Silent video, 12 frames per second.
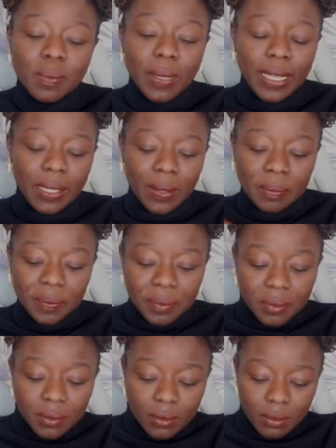But anyway,
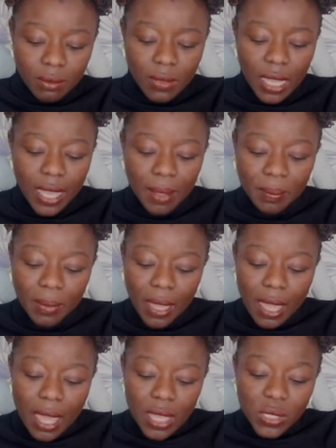
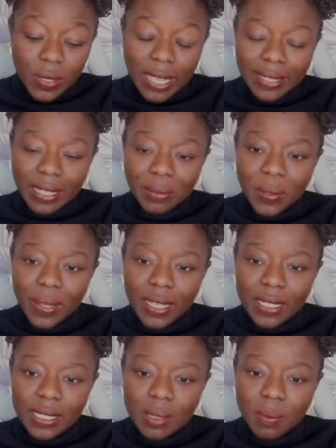so I had that
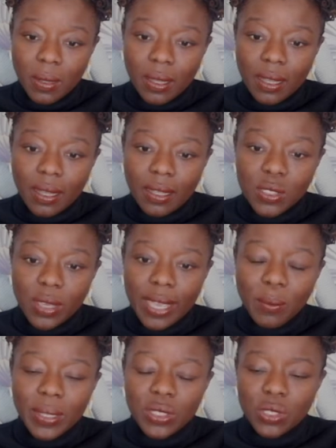request, but so I
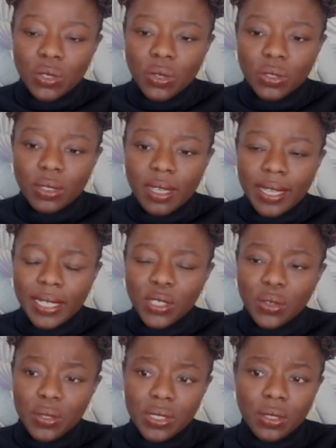went to God. I didn't
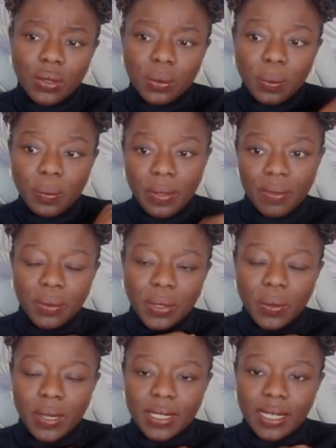go to God with the
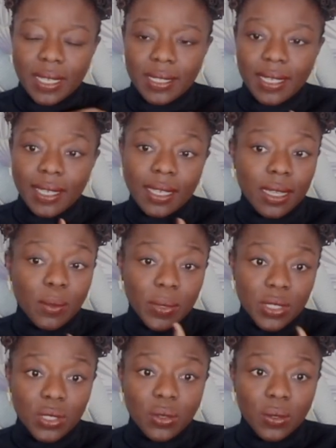request. I guess I
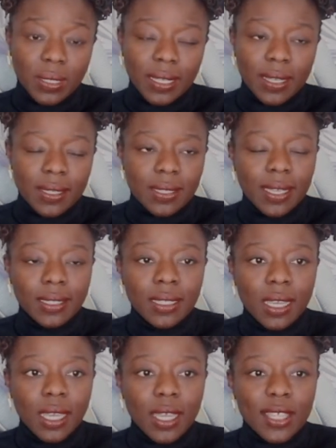went to God, like I said,
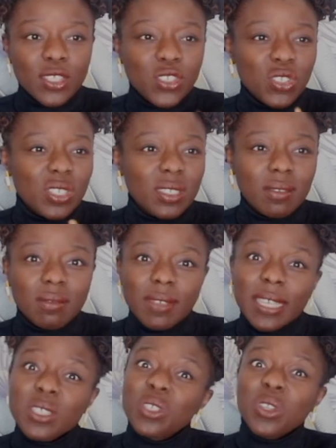to just
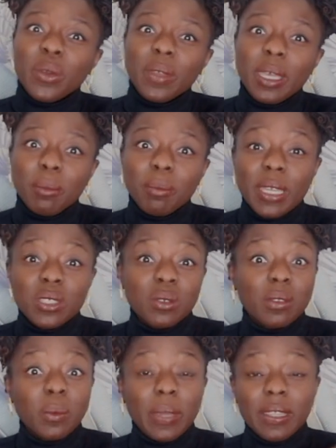get to know him based
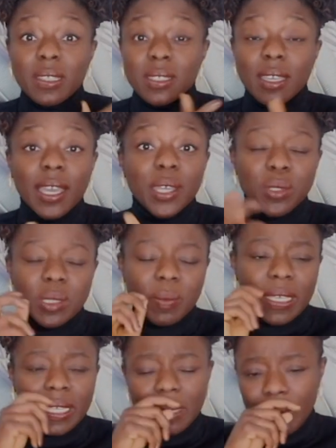on the way this guy was
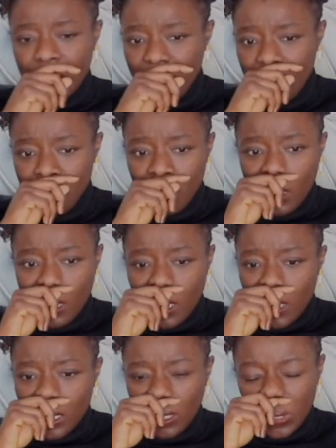speaking about him.
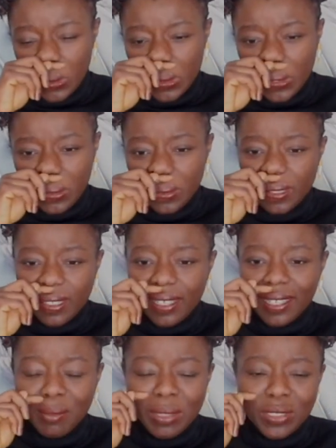And I thought, no,
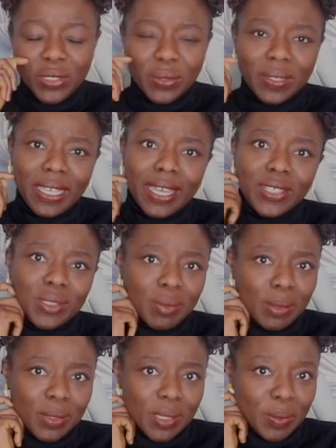I mean, surely I should be
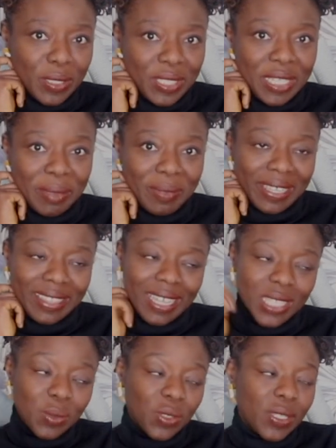able to speak to him like
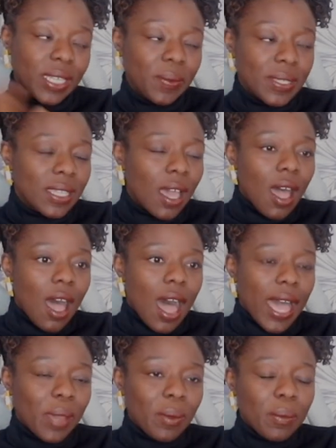that as well. So anyways,
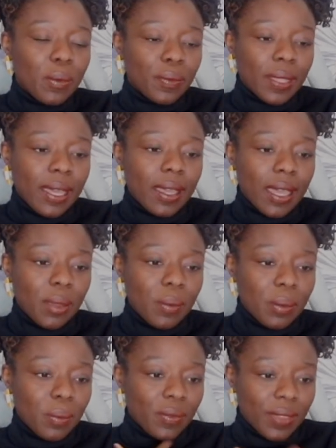I went with
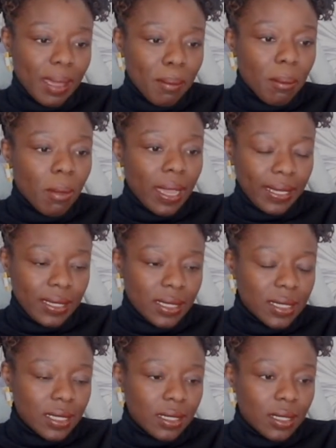that
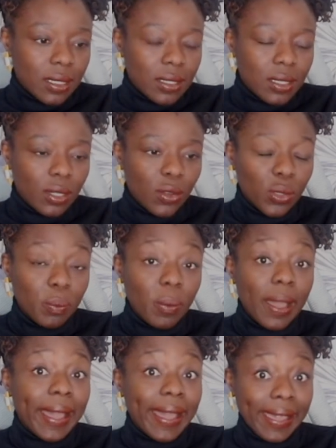mind to God,
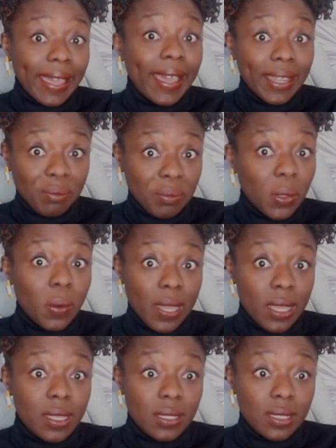but I had
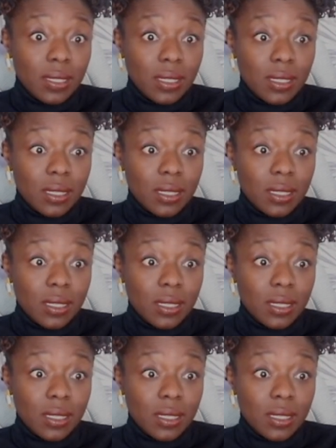requests.